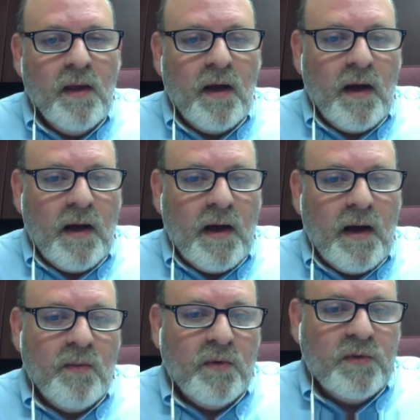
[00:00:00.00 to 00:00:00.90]

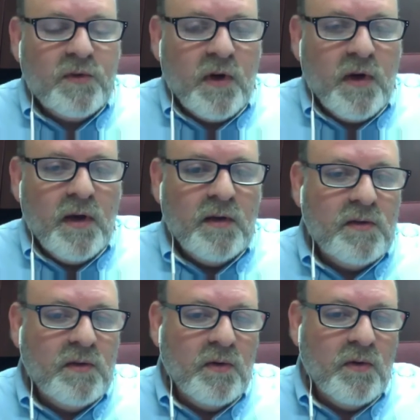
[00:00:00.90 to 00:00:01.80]
I was trying
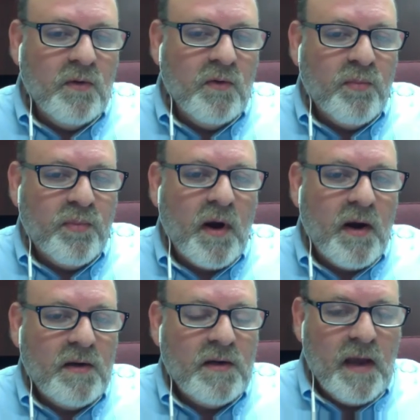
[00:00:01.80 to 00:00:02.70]
to,
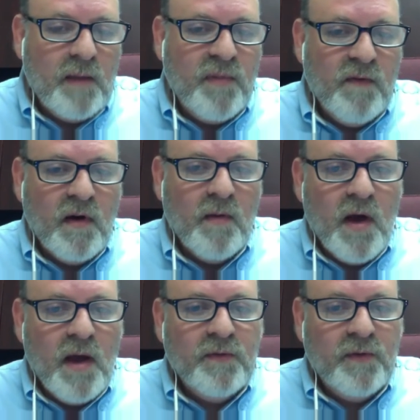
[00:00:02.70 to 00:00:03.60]
prior to that, be very
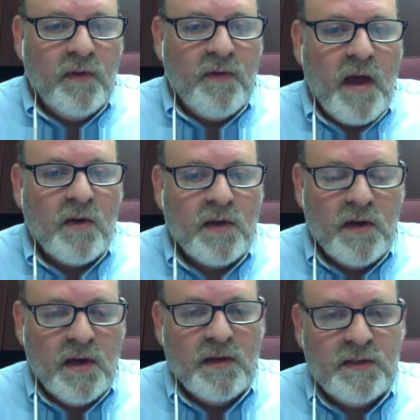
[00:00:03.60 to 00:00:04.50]
mindful of how can
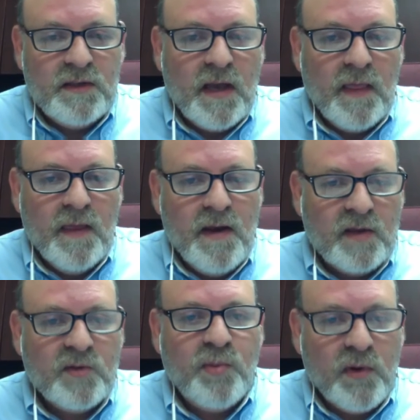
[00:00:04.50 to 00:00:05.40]
I set the
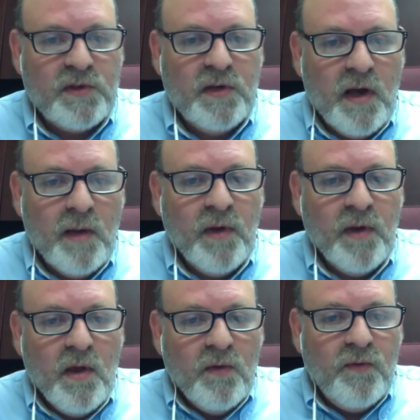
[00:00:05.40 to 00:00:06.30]
next person up
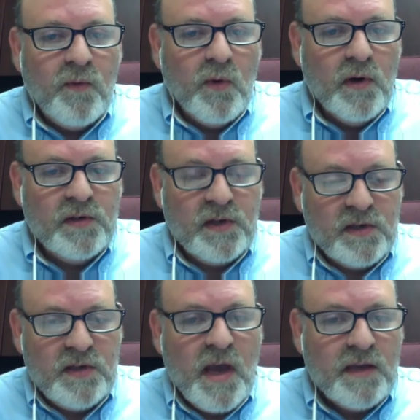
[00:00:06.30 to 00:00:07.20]
for
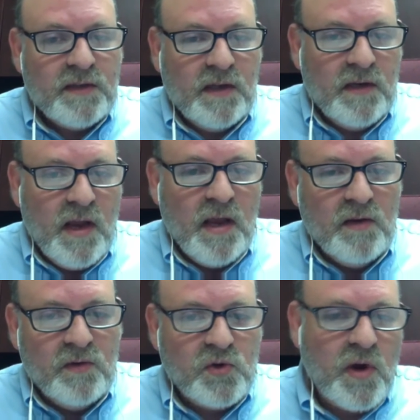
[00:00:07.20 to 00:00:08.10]
success
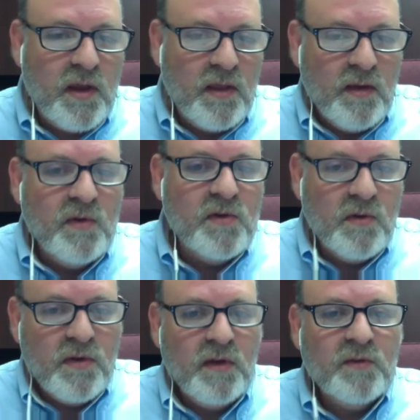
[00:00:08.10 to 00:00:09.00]
and train them and
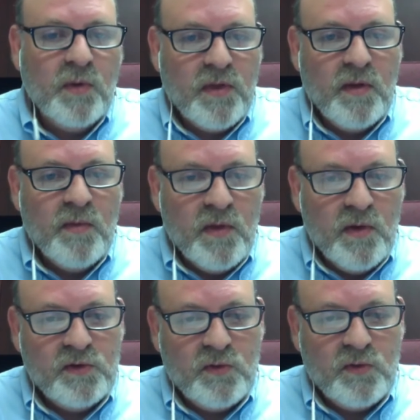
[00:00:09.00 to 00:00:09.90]
do things with them and
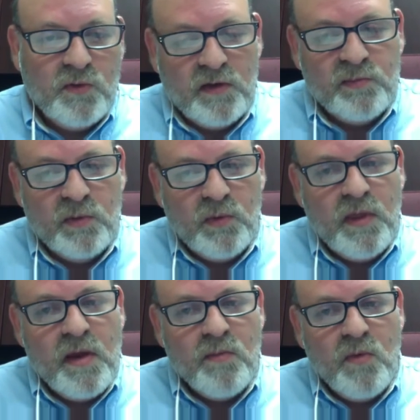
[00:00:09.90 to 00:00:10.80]
those sort of things. But when
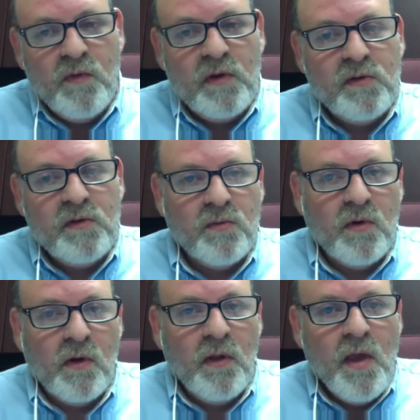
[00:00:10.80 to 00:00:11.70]
they moved into the
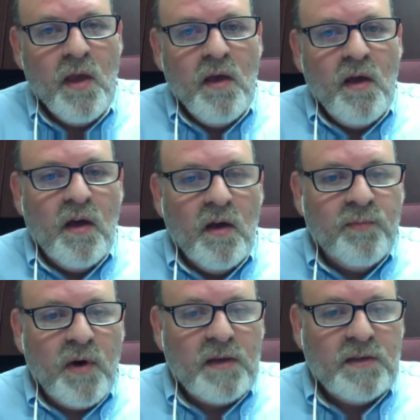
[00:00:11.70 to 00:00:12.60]
role of
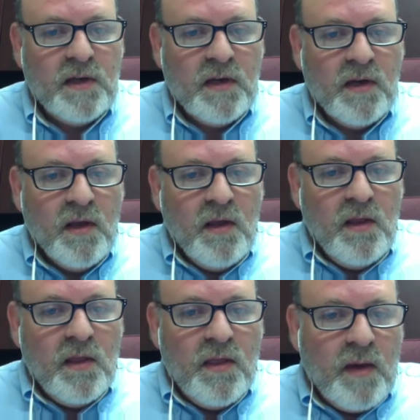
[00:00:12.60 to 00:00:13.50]
president,
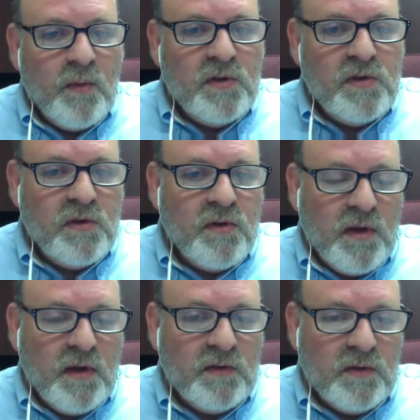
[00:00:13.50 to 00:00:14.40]
they would do
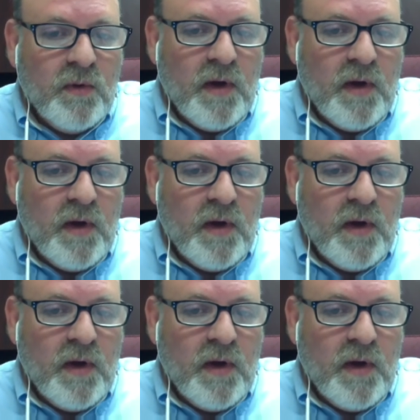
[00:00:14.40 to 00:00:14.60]
things the way